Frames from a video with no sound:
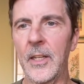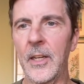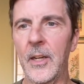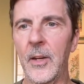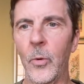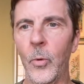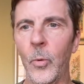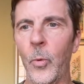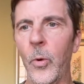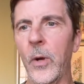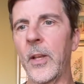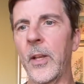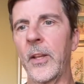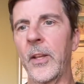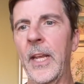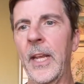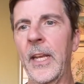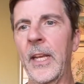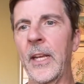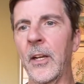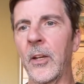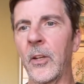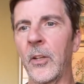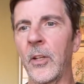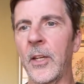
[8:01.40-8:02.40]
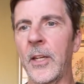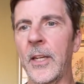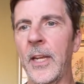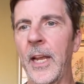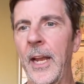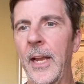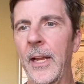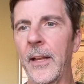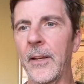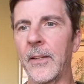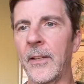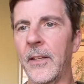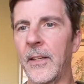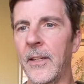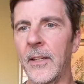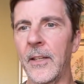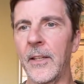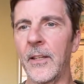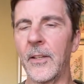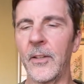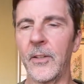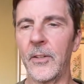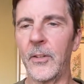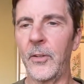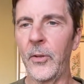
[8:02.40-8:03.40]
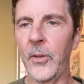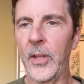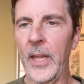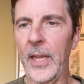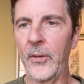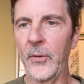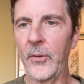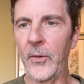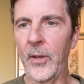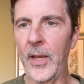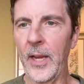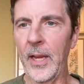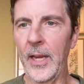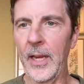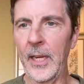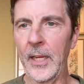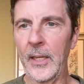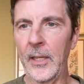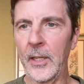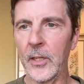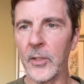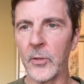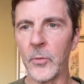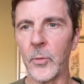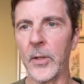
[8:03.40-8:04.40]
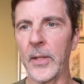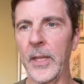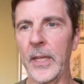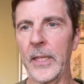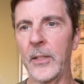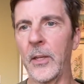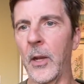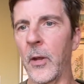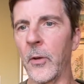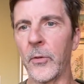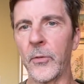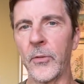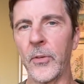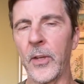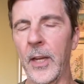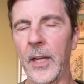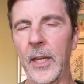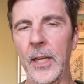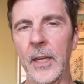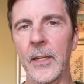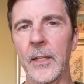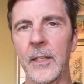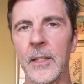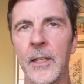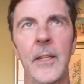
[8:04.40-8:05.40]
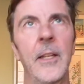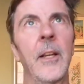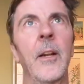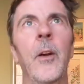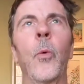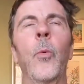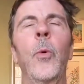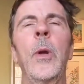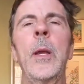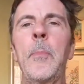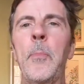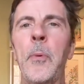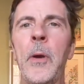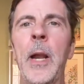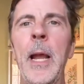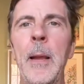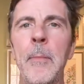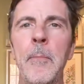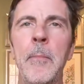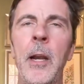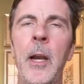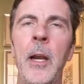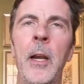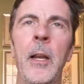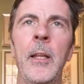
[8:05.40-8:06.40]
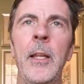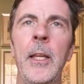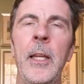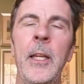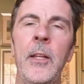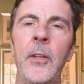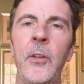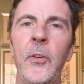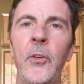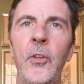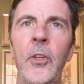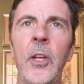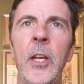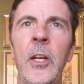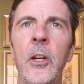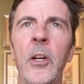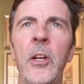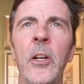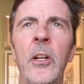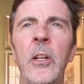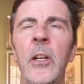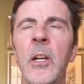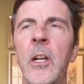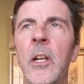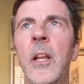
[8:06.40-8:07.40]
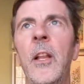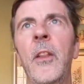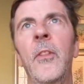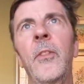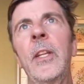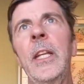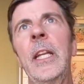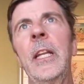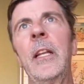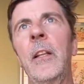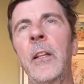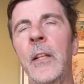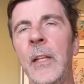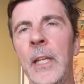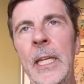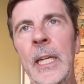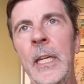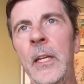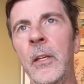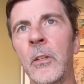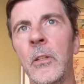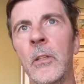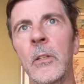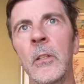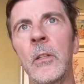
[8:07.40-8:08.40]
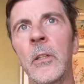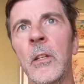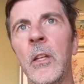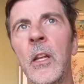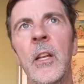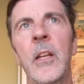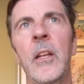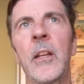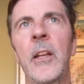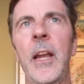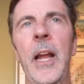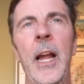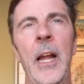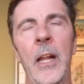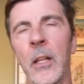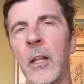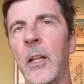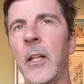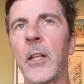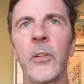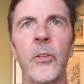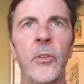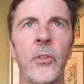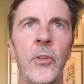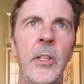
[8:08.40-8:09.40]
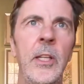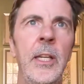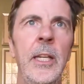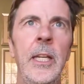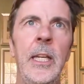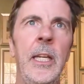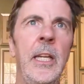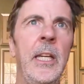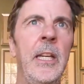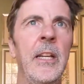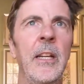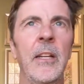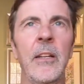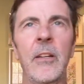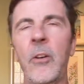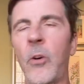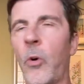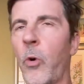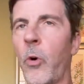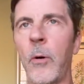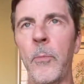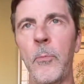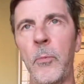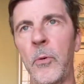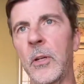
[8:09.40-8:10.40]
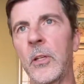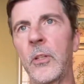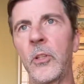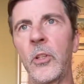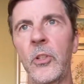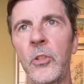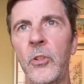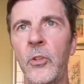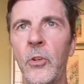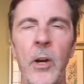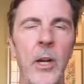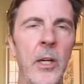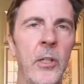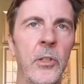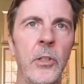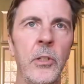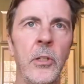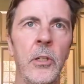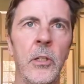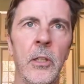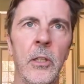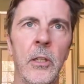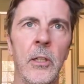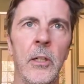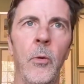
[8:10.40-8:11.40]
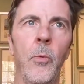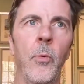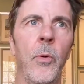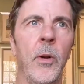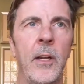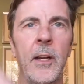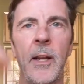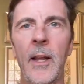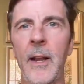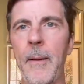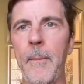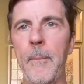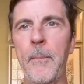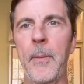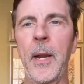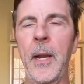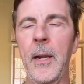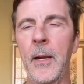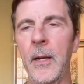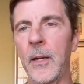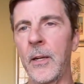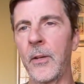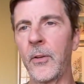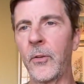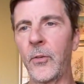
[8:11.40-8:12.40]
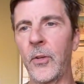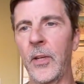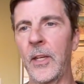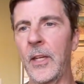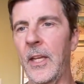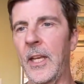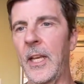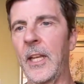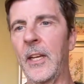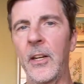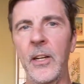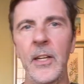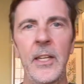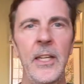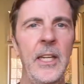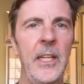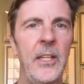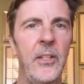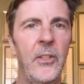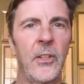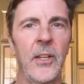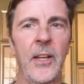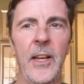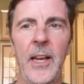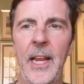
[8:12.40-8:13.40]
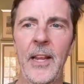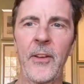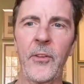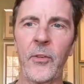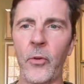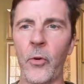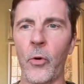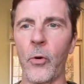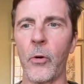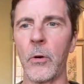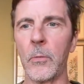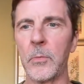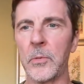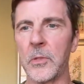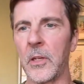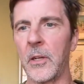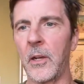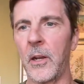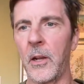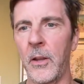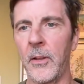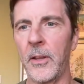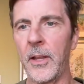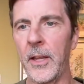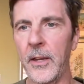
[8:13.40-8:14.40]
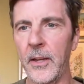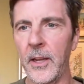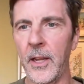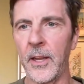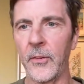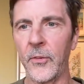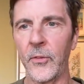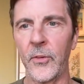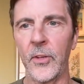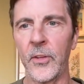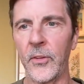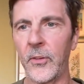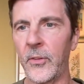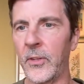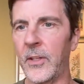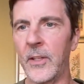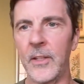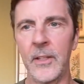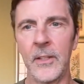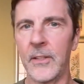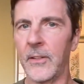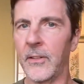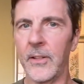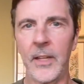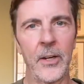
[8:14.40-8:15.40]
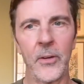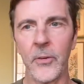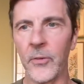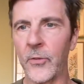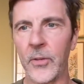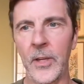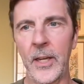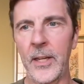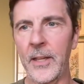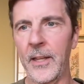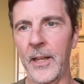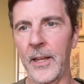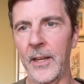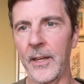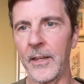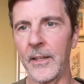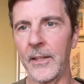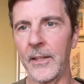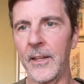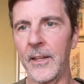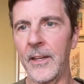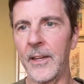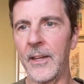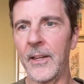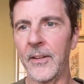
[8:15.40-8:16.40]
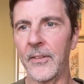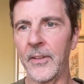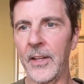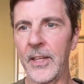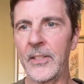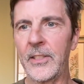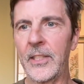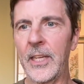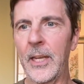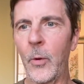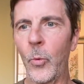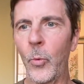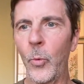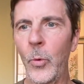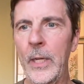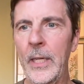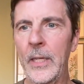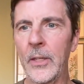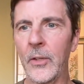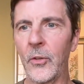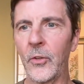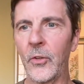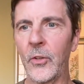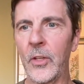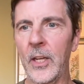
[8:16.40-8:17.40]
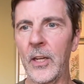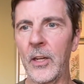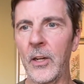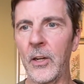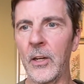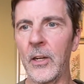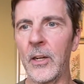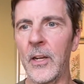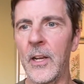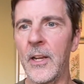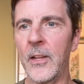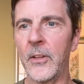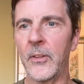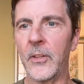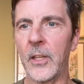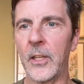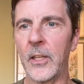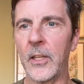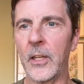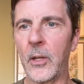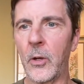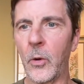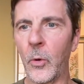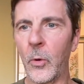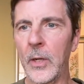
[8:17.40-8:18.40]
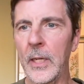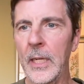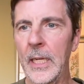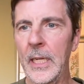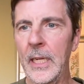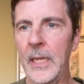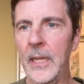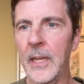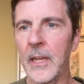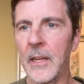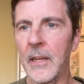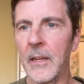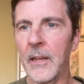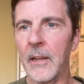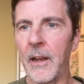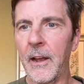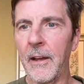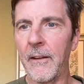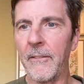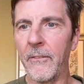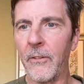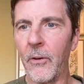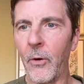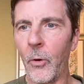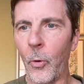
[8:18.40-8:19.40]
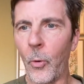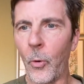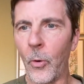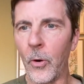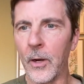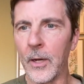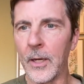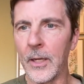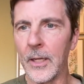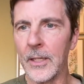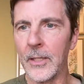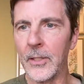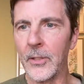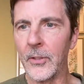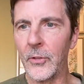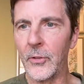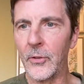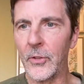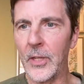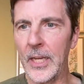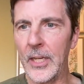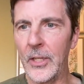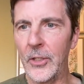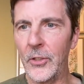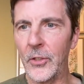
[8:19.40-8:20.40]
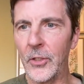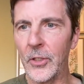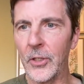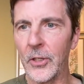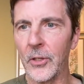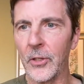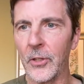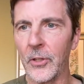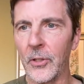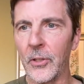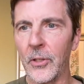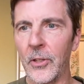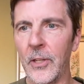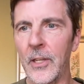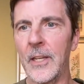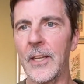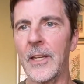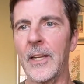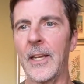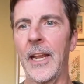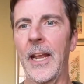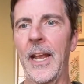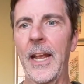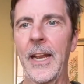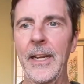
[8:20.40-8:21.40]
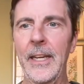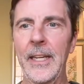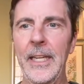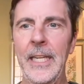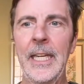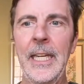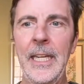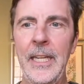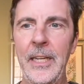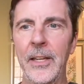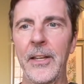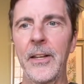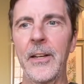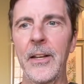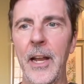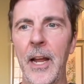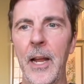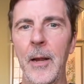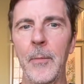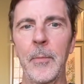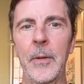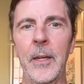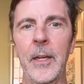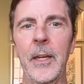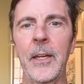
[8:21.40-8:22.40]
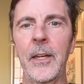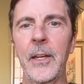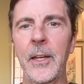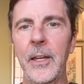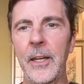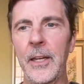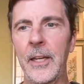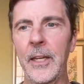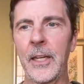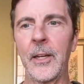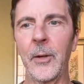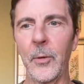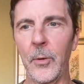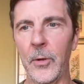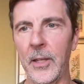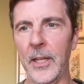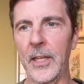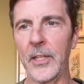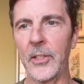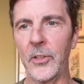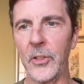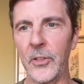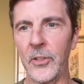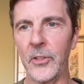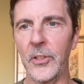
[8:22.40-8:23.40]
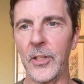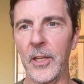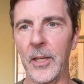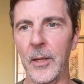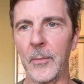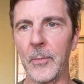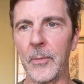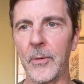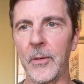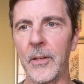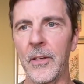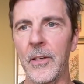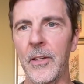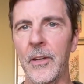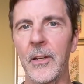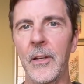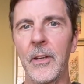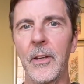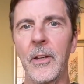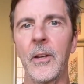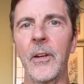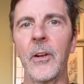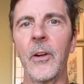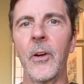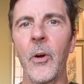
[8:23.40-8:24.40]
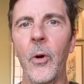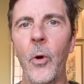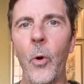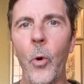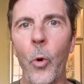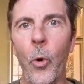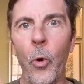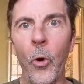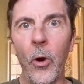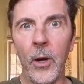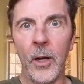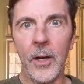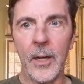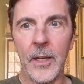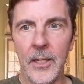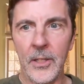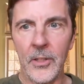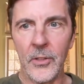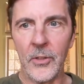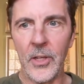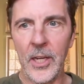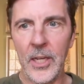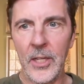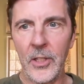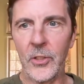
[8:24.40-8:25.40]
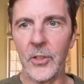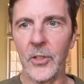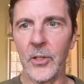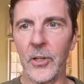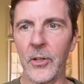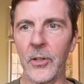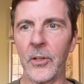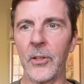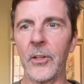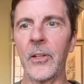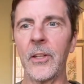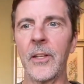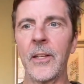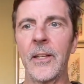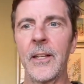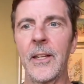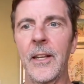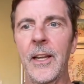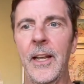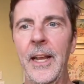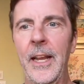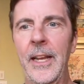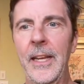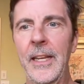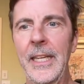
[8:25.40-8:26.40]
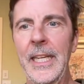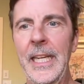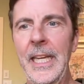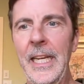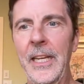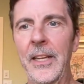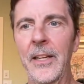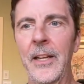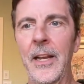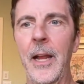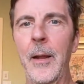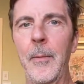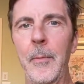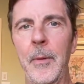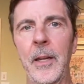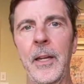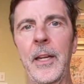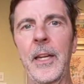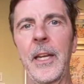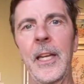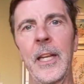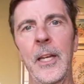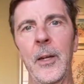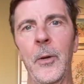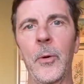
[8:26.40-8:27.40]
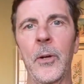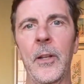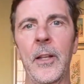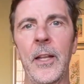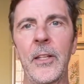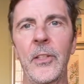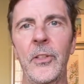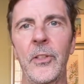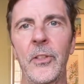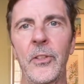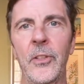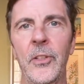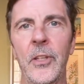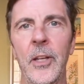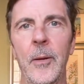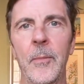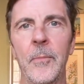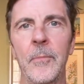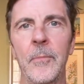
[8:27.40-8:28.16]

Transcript: what are they going to look at? Do they say, here's what they don't say we primarily consider the legal LLC and corporate structure and what kind of parents and entities and S corps and all that nonsense. They don't say that. They say we consider the degree of organizational and economic interrelationship. Organizational and economic interrelationship.